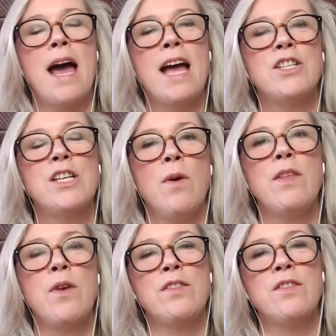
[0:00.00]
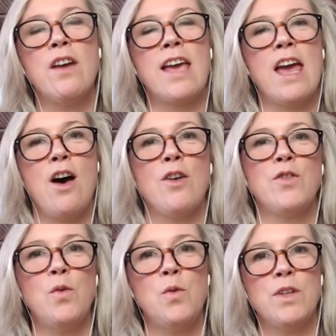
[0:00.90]
Actually, one of the questions I get asked
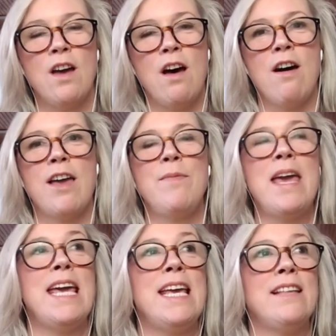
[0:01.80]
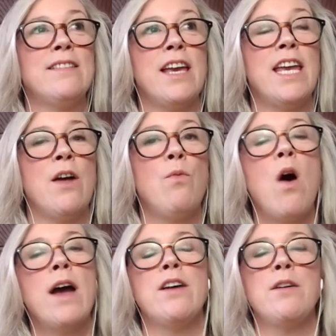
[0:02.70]
all the time is, you know,
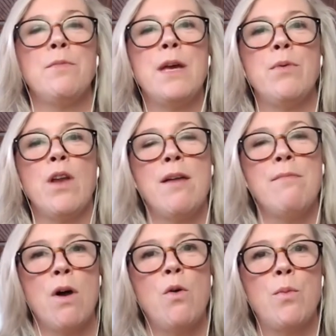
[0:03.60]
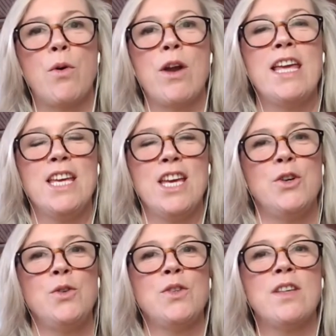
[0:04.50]
why don't people like Mulberry
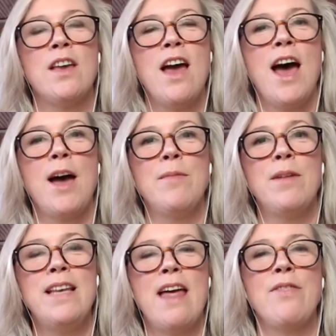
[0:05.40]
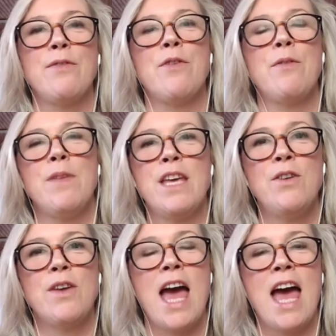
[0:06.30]
use leather from
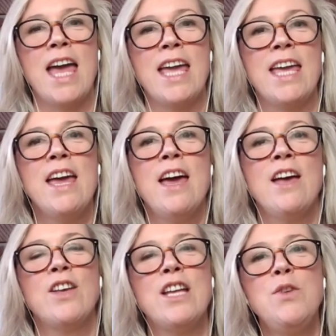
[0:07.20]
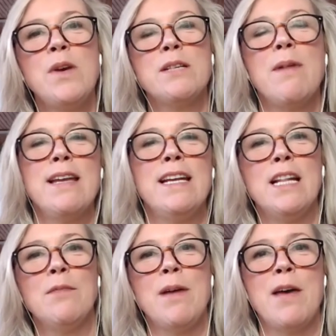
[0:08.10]
the UK? Can you explain a
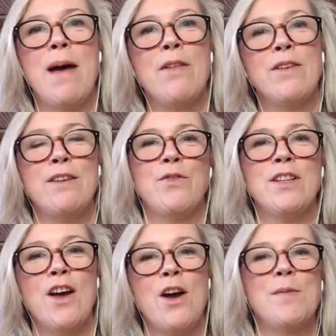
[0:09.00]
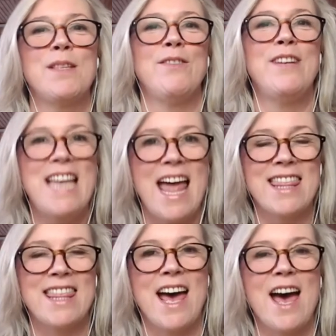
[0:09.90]
little bit about the different types of
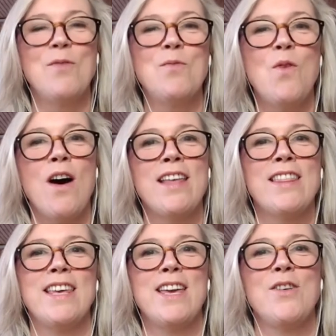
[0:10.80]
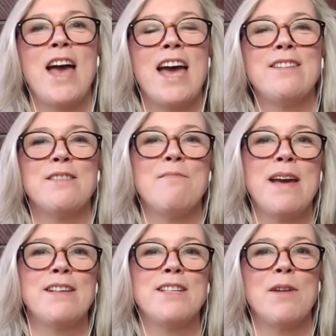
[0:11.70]
leather and why the UK doesn't
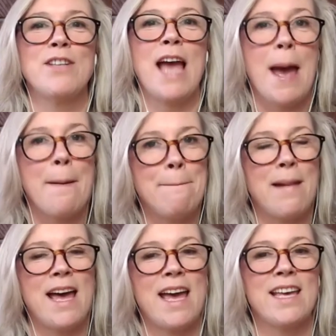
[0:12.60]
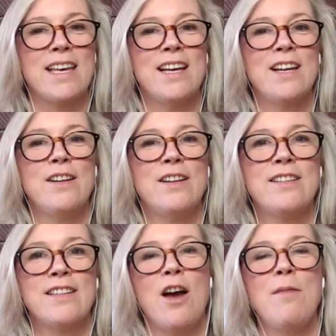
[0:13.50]
make so much handbag
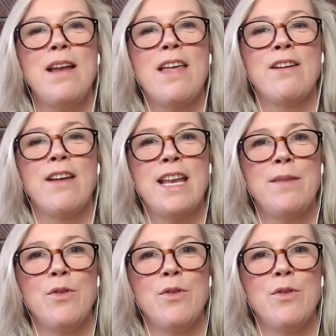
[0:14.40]
type leather anymore?